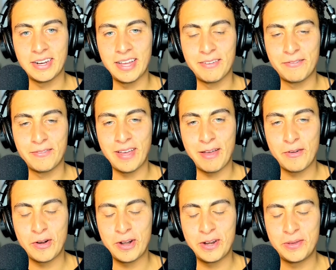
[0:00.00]
I've I've
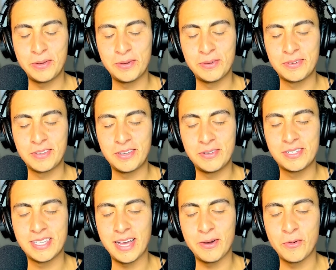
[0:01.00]
heard you use
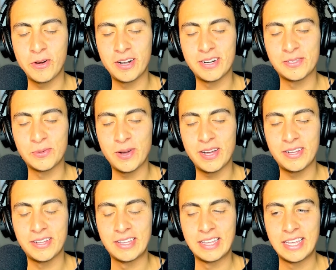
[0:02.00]
that word as
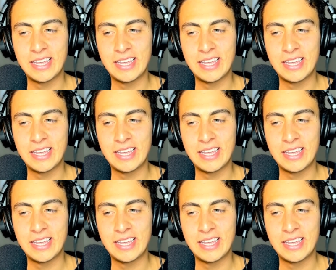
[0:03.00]
well,